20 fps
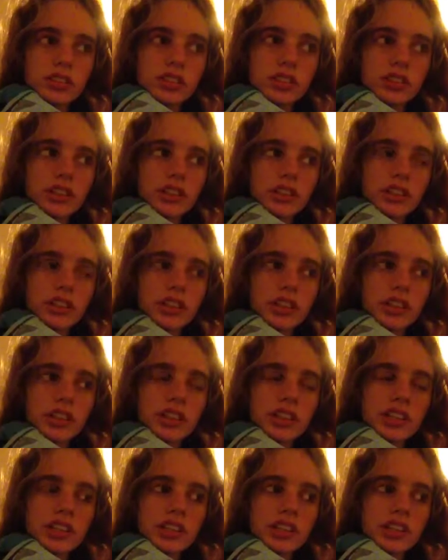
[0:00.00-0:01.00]
It
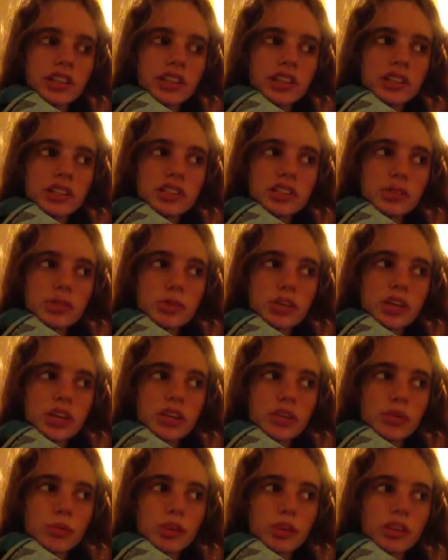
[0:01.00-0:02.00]
eats away
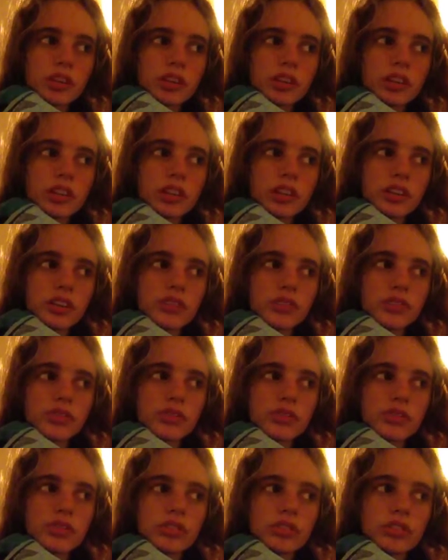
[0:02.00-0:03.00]
your will to live.
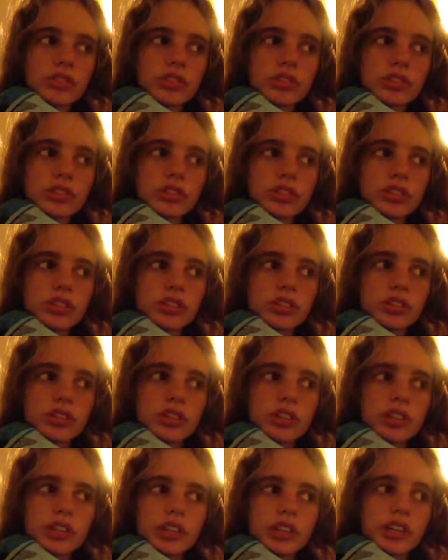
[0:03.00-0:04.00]

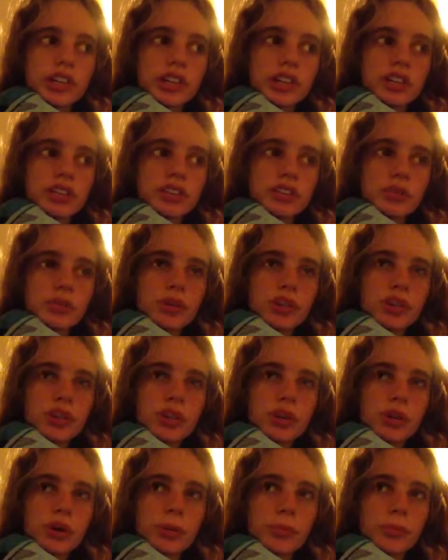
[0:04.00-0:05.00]
It eats away
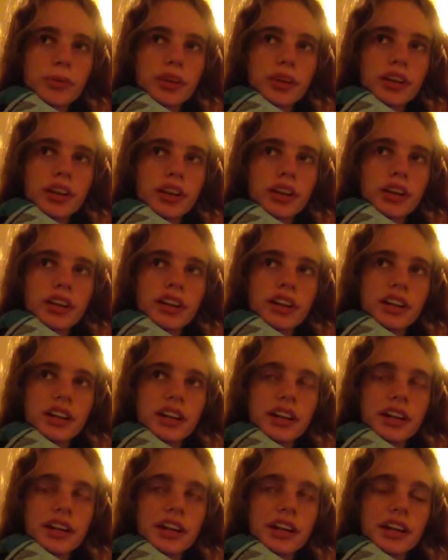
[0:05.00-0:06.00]
your hope.
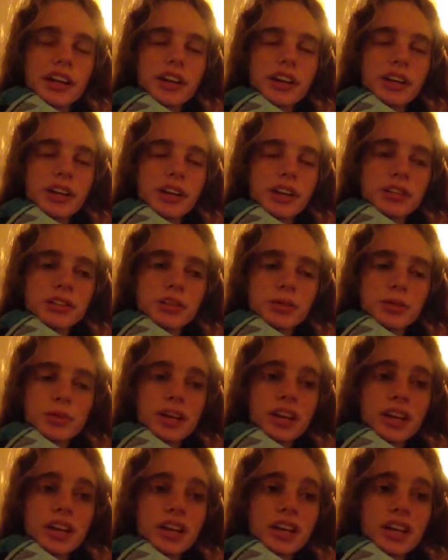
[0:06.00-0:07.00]
It eats
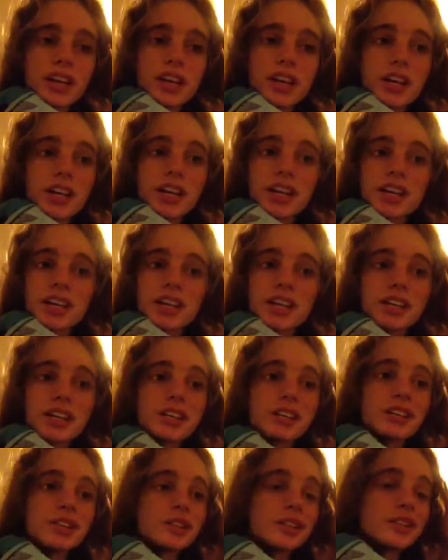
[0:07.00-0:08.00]
away.
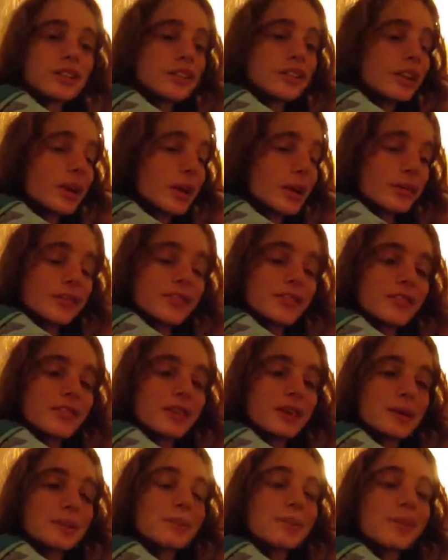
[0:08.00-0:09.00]
It
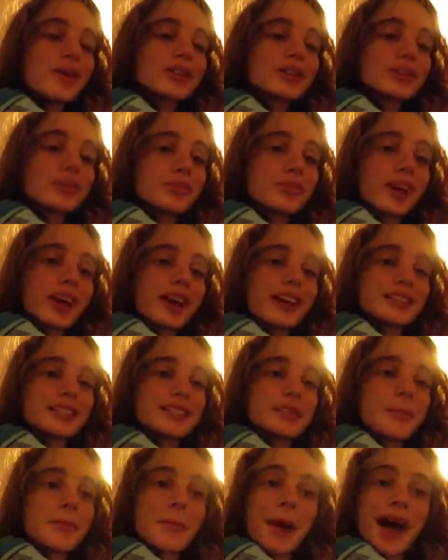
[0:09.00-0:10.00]

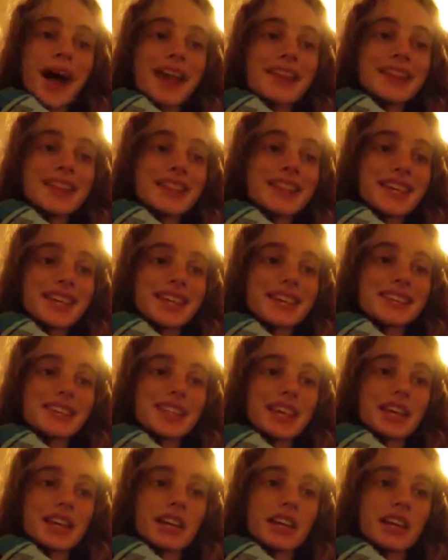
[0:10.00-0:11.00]
multiplies the bad things
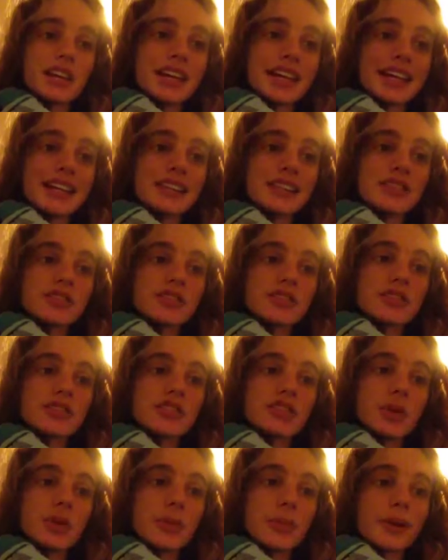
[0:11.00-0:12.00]
like a cancerous
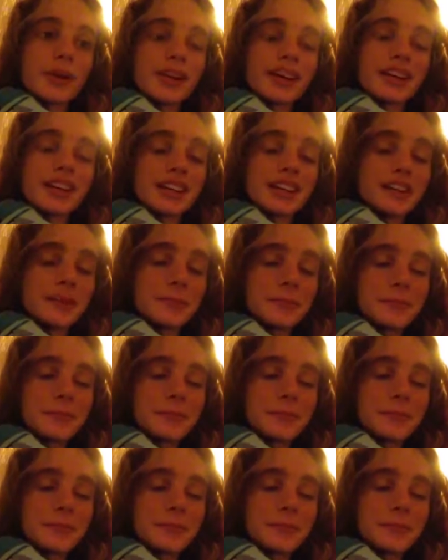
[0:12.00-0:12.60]
tumor, and